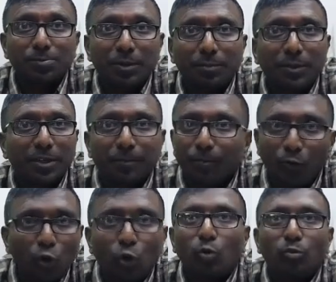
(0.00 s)
BP?
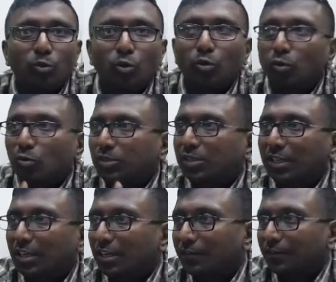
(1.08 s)
No, no
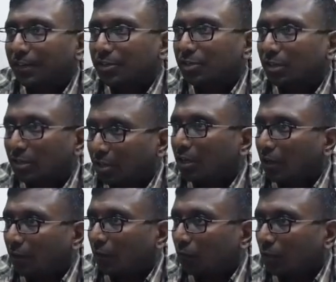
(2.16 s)
single definition.
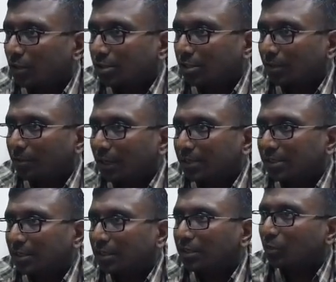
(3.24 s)
First time I
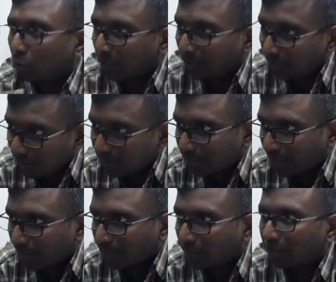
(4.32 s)
see only in this
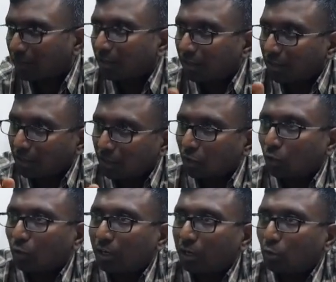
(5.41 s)
standard, you have
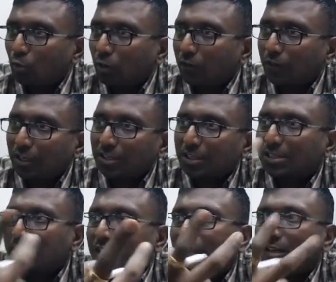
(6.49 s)
to read two
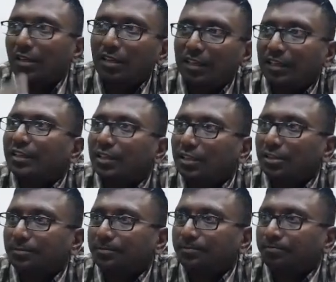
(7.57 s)
definitions and link it.
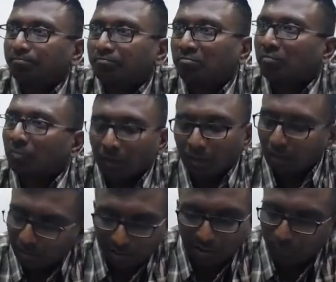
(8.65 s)

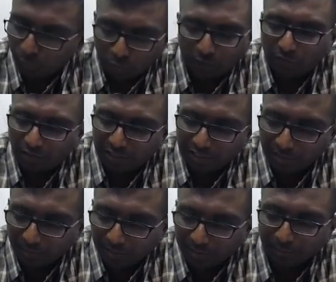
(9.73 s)
That is beautifully
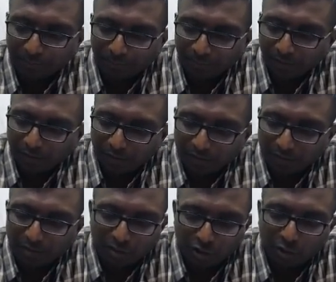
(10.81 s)
done by them. Right,
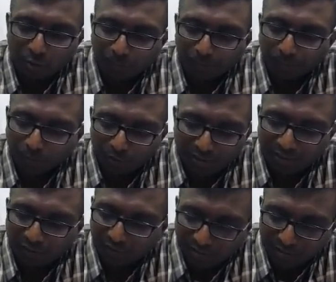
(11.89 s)
chalo. What is
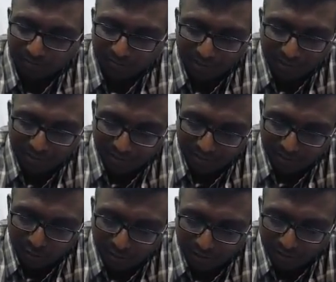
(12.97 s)
that first term? It,
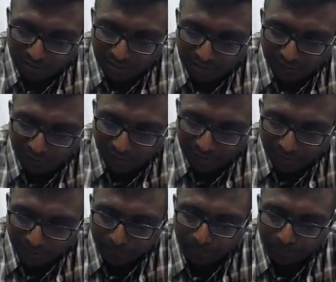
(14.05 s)
yes, you're right. It is defined,